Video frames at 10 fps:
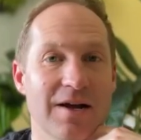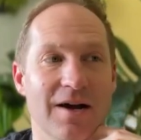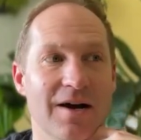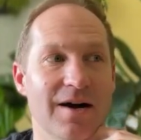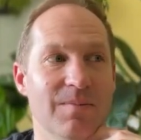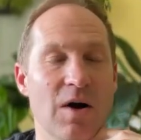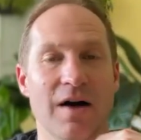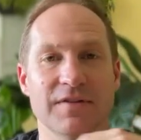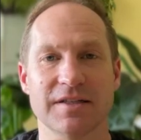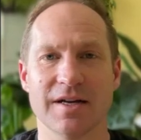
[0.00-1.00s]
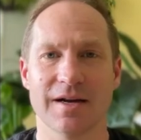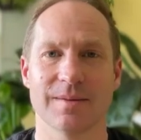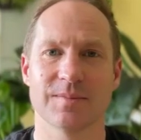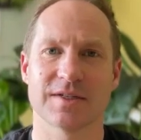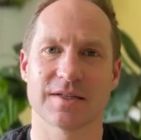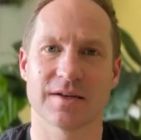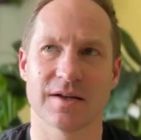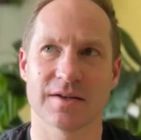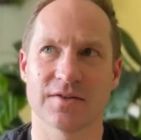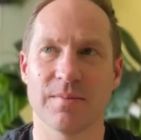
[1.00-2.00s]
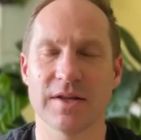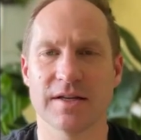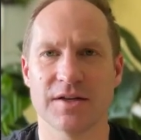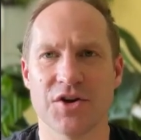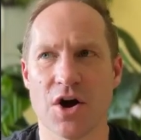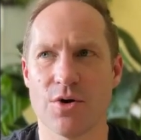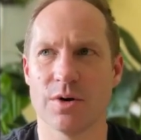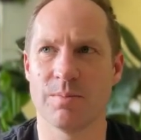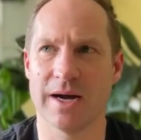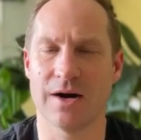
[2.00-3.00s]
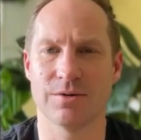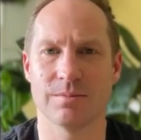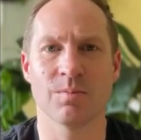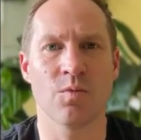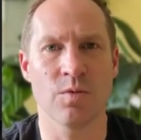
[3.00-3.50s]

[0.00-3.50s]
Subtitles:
Oftentimes, something to know about